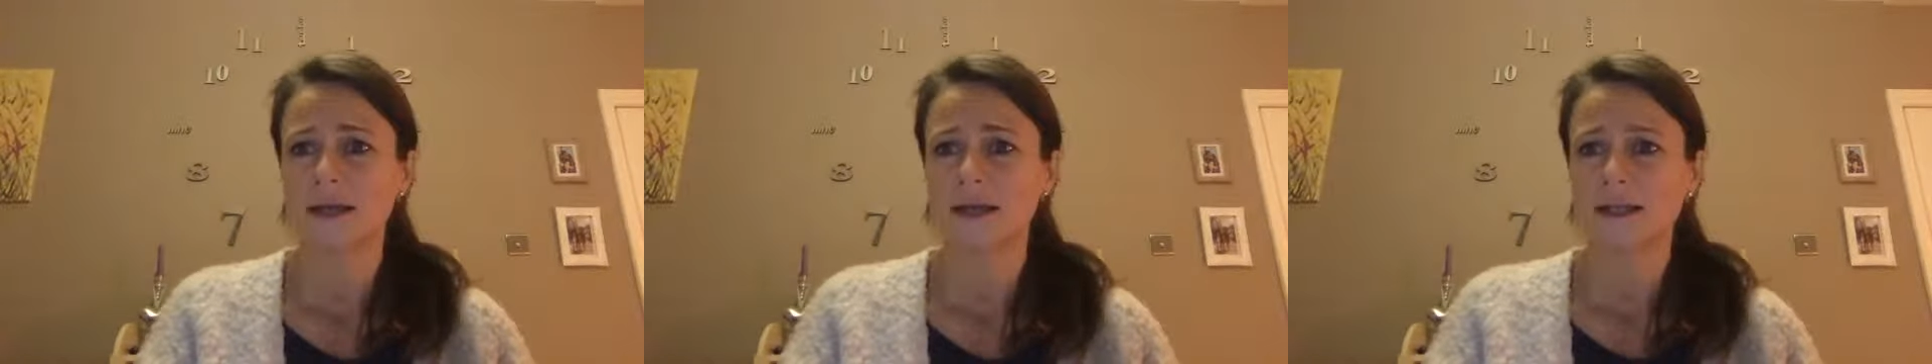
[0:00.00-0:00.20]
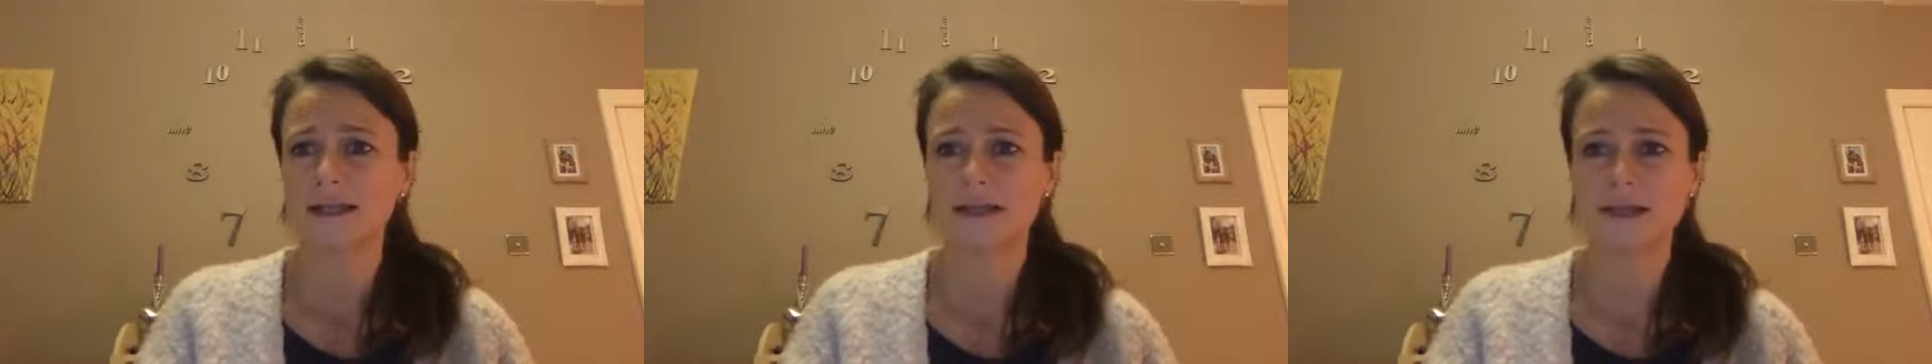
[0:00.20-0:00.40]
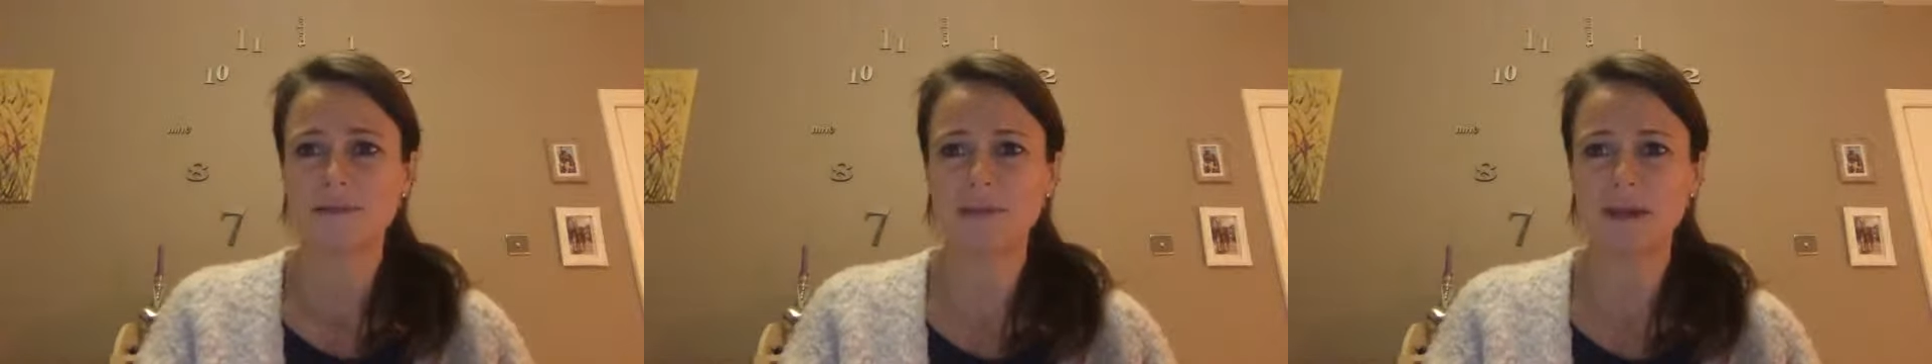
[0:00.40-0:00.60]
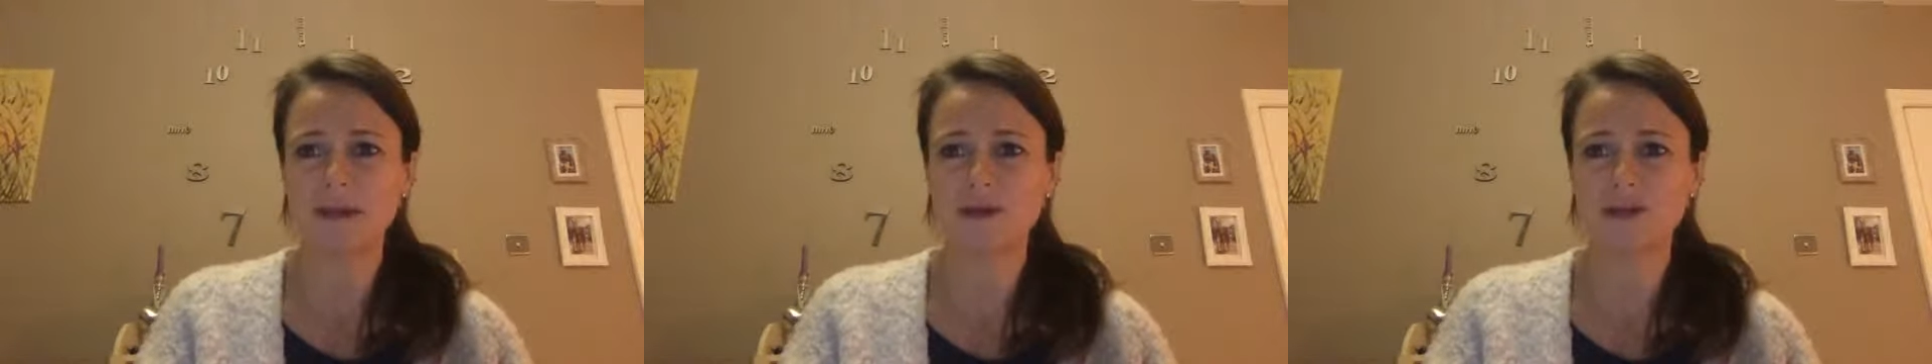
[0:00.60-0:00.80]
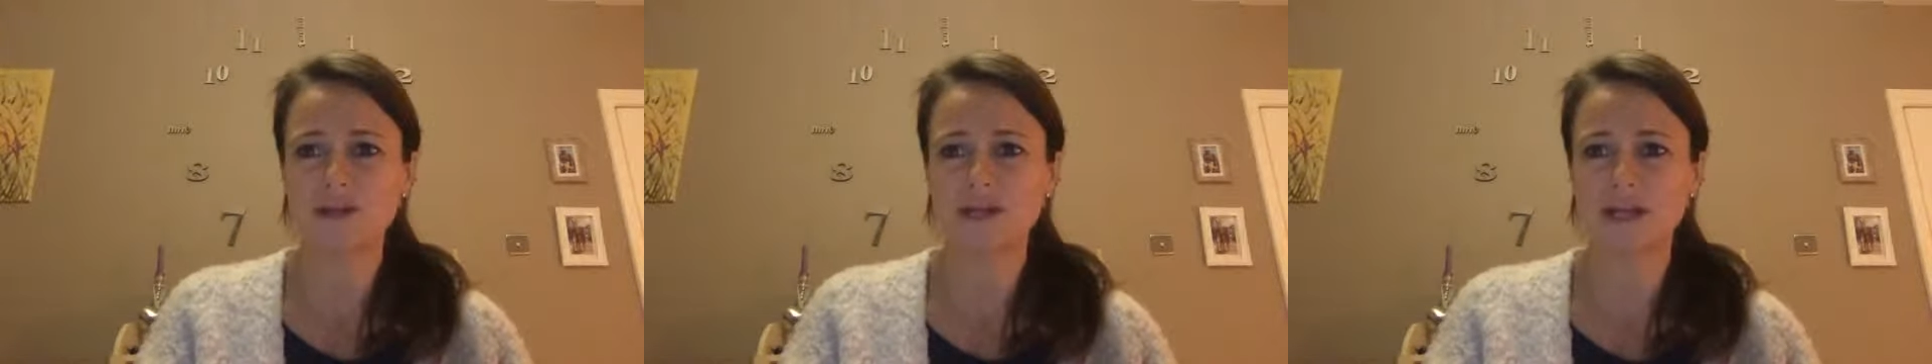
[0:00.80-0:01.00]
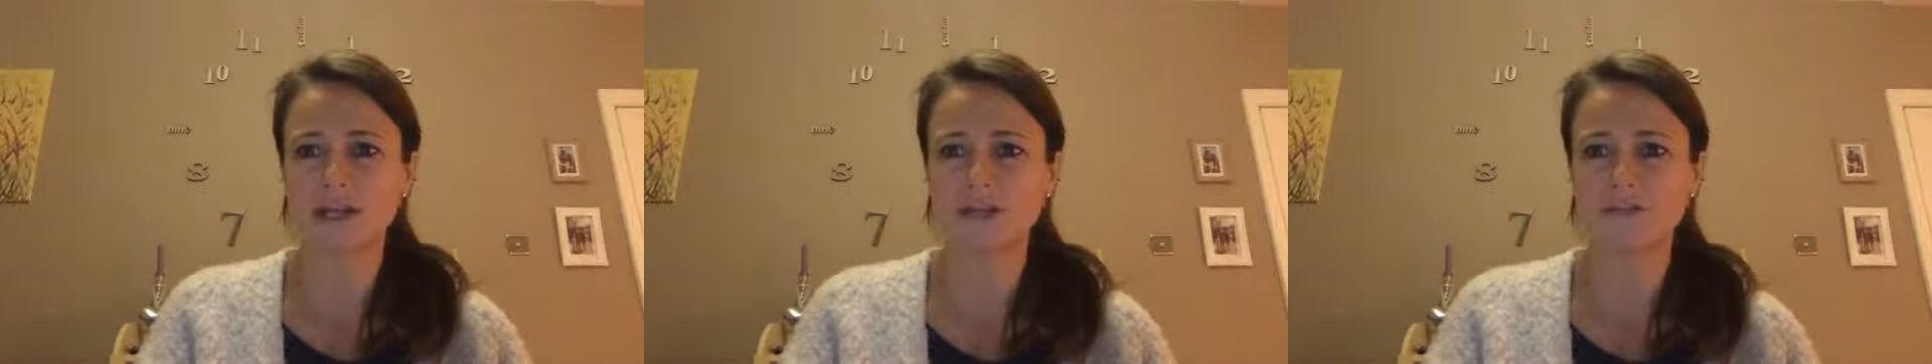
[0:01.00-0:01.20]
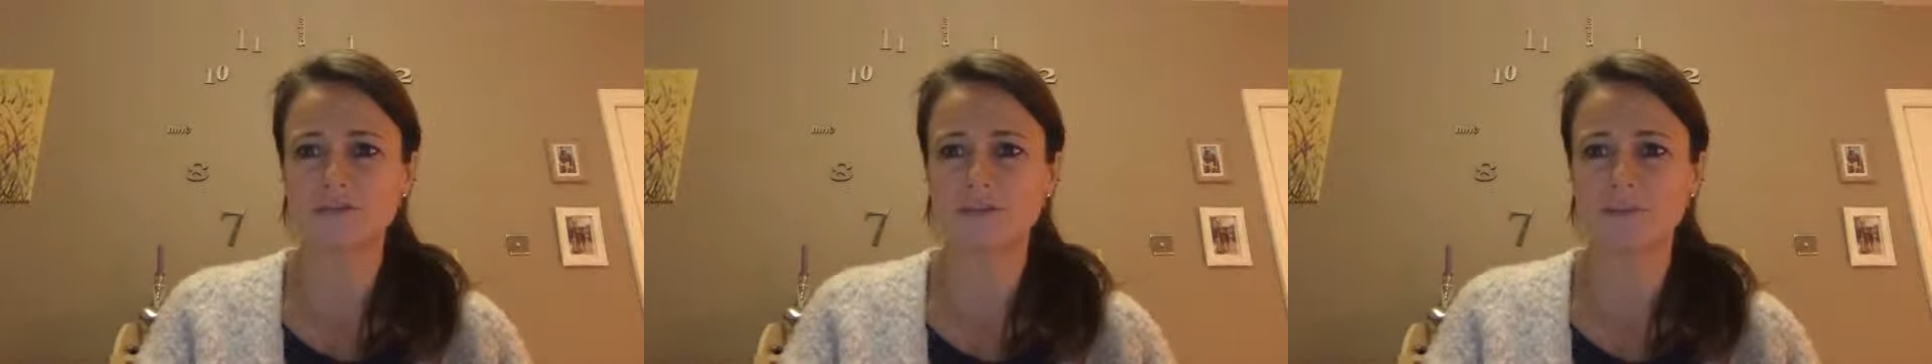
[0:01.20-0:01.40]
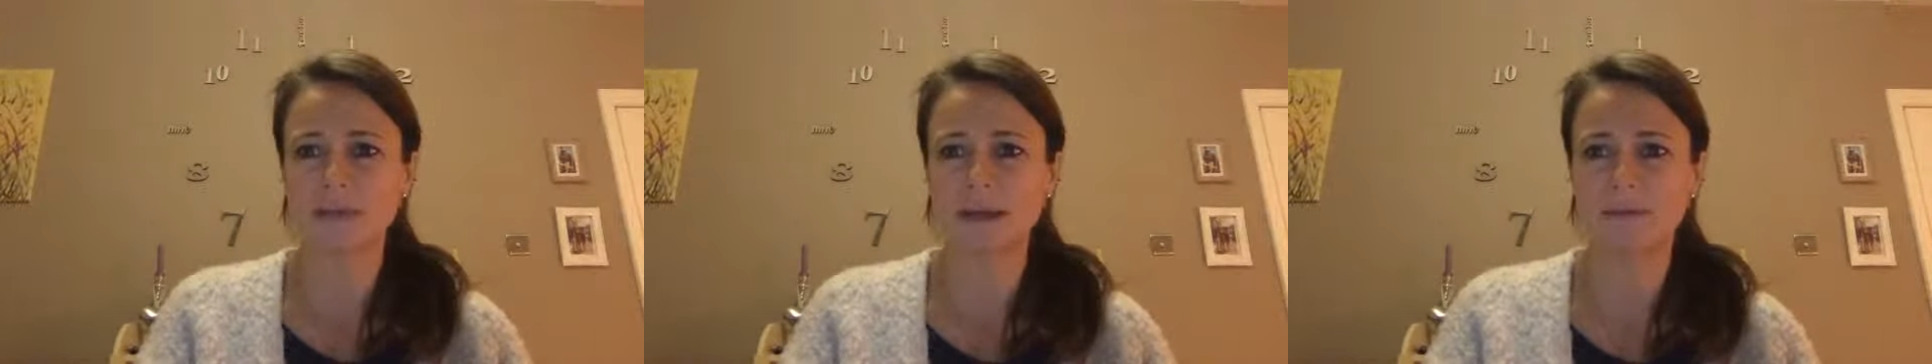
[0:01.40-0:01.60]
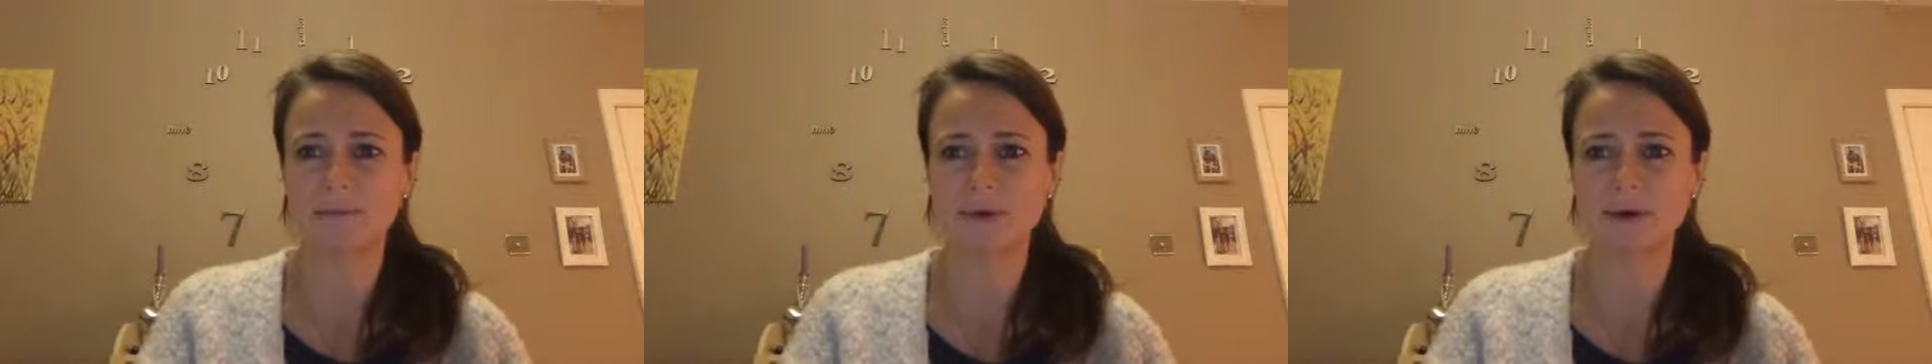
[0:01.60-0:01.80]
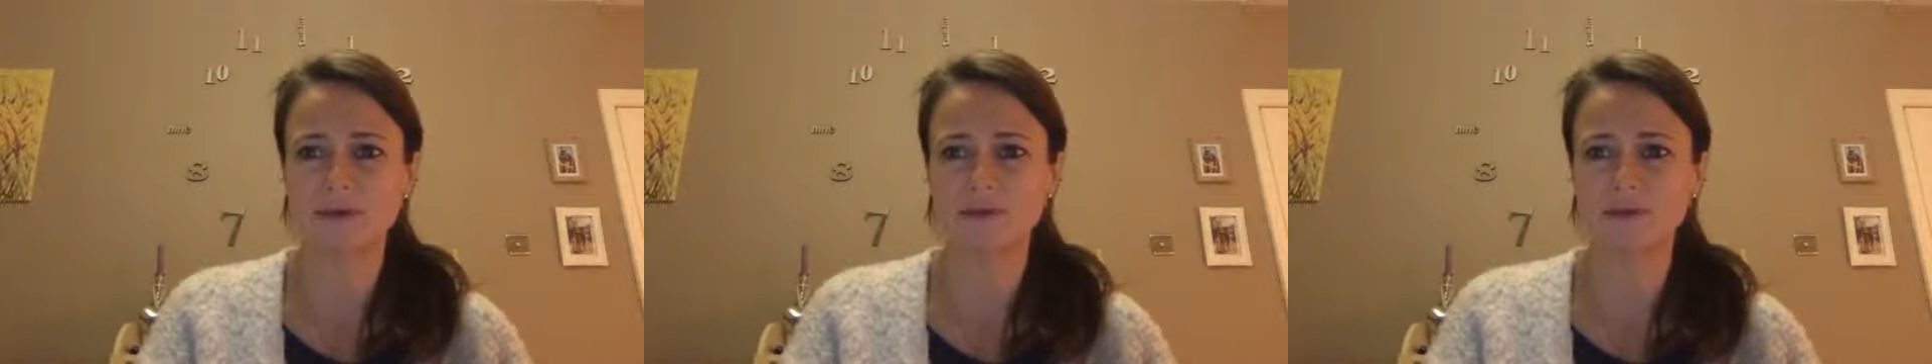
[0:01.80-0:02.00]
It's going to be a good challenge for me,
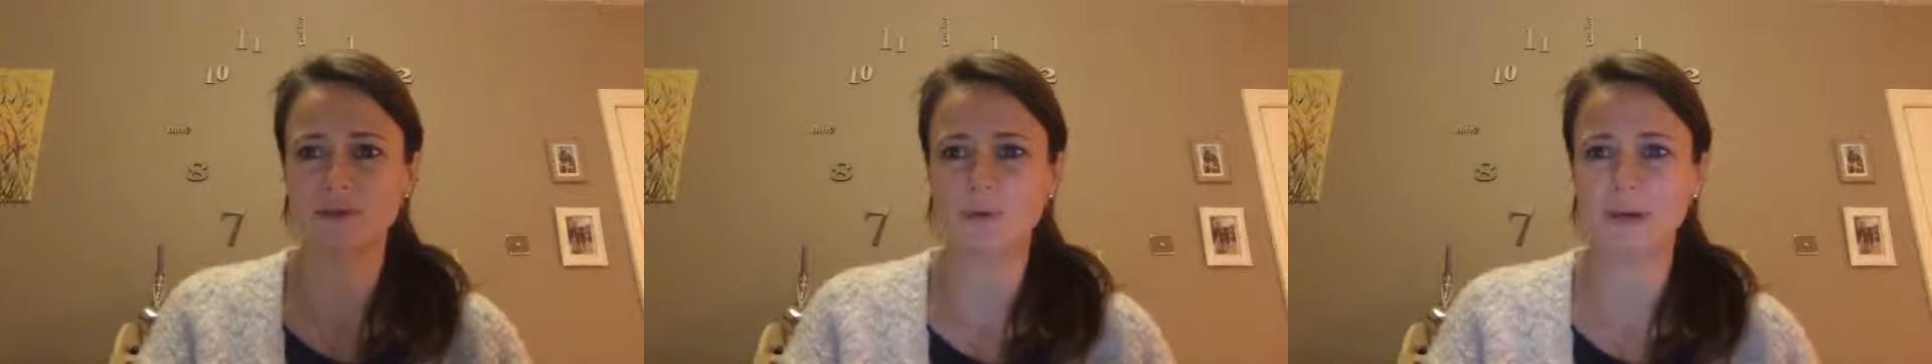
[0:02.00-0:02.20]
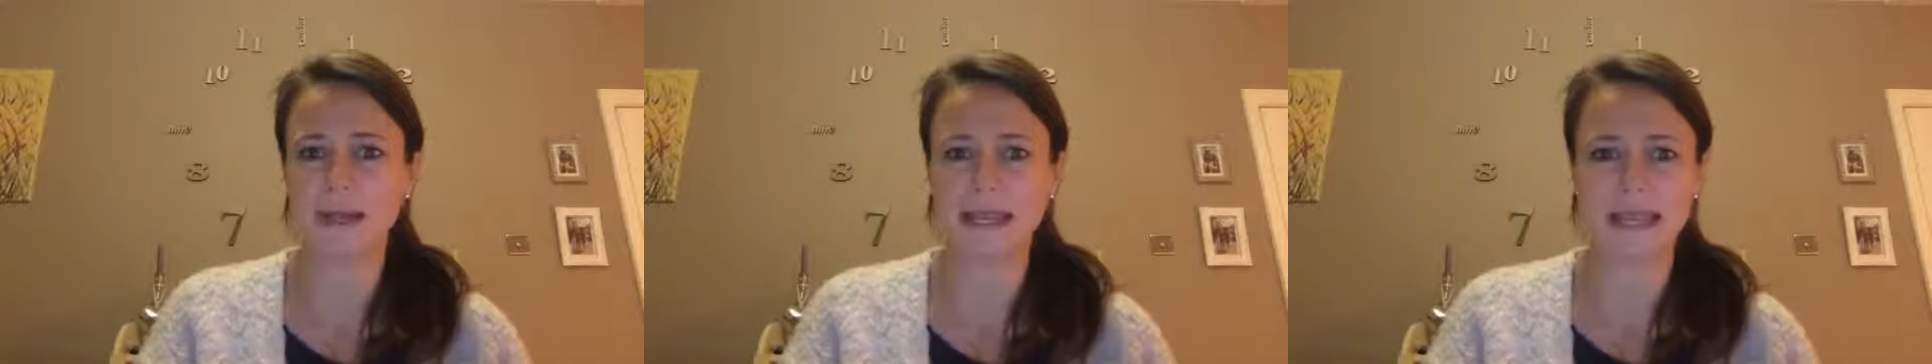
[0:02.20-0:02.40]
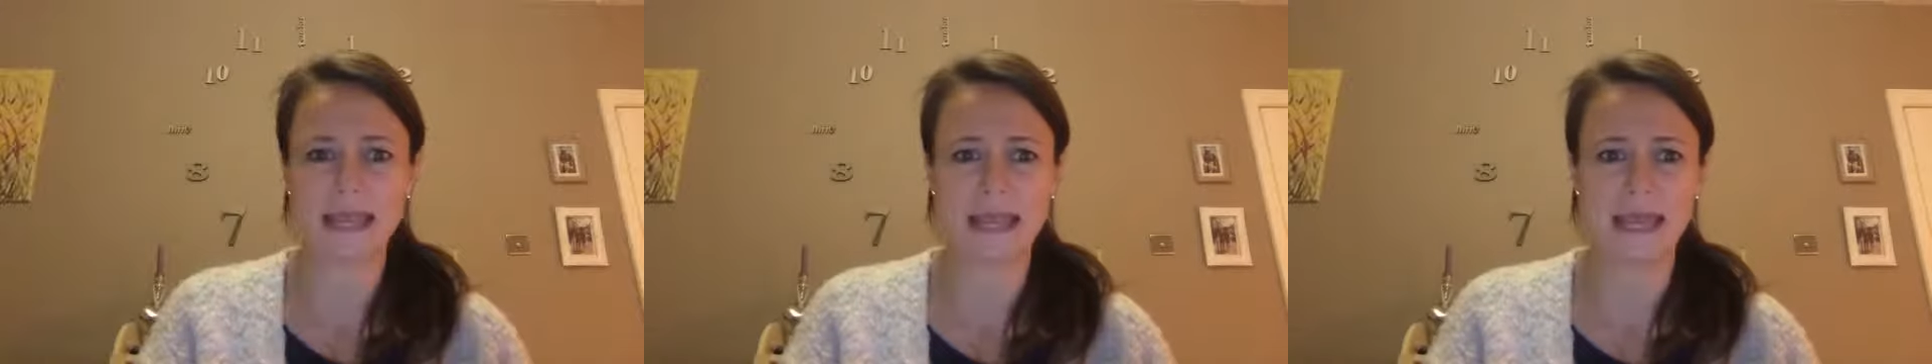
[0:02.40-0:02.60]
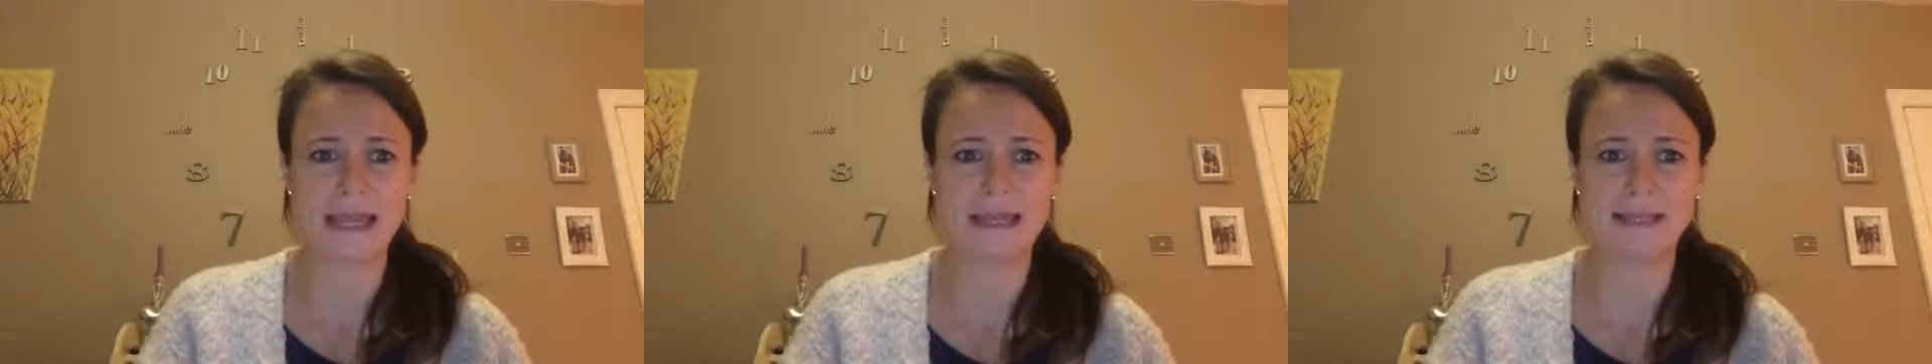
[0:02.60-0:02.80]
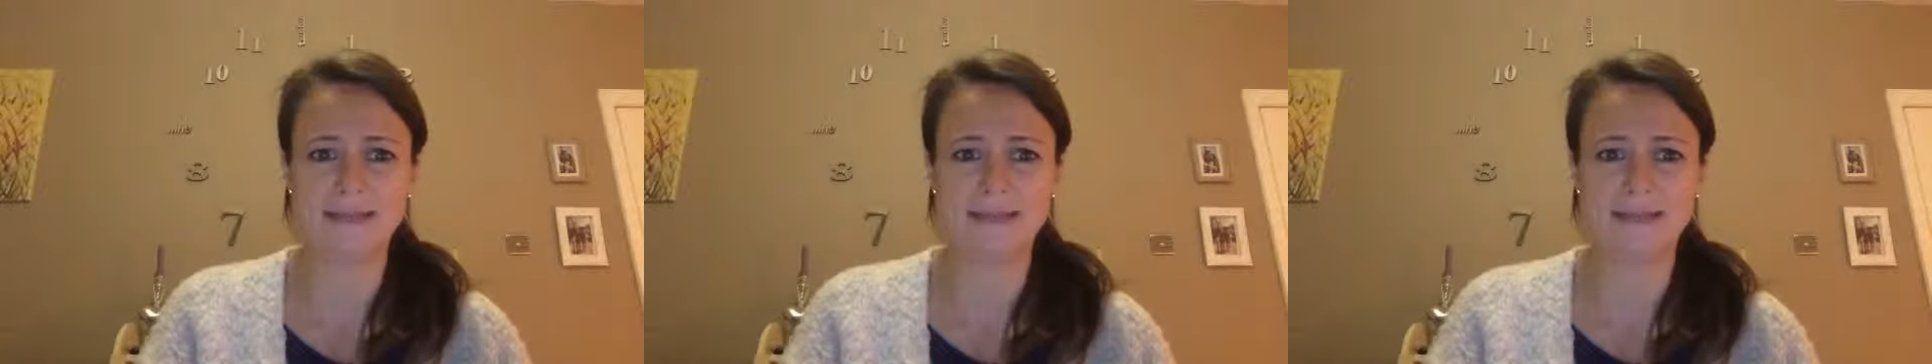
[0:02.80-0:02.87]
but I'll do what I can.